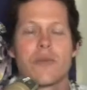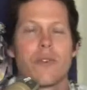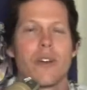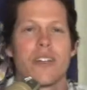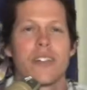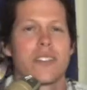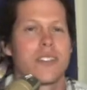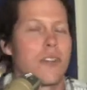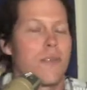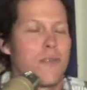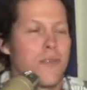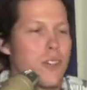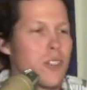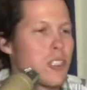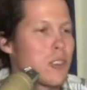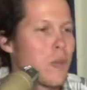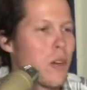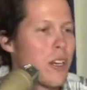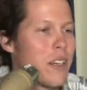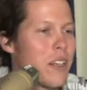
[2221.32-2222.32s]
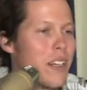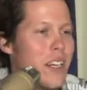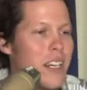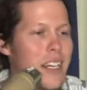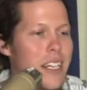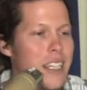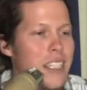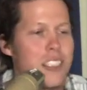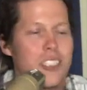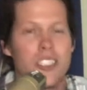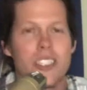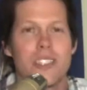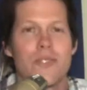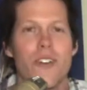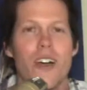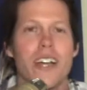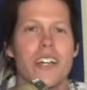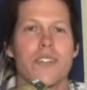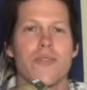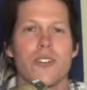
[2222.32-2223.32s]
whereas the first one, he's just
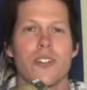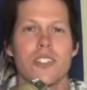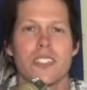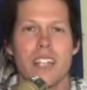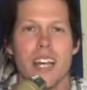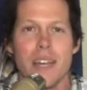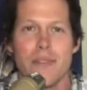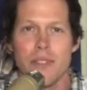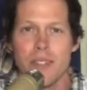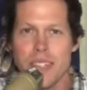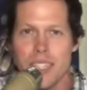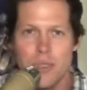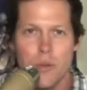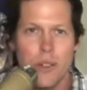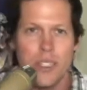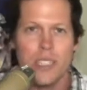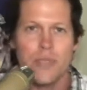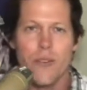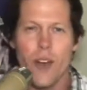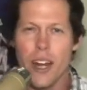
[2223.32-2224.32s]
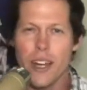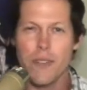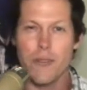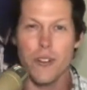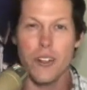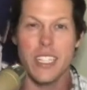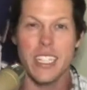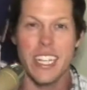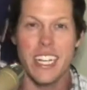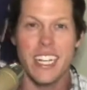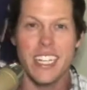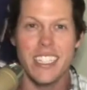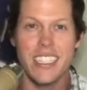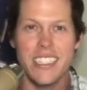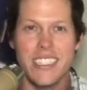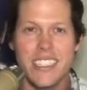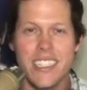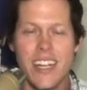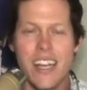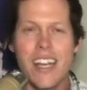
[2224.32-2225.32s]
fighting for his life, and this one, he's fighting for the
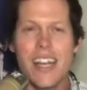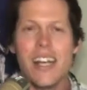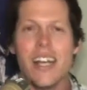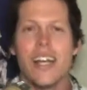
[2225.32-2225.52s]
kids.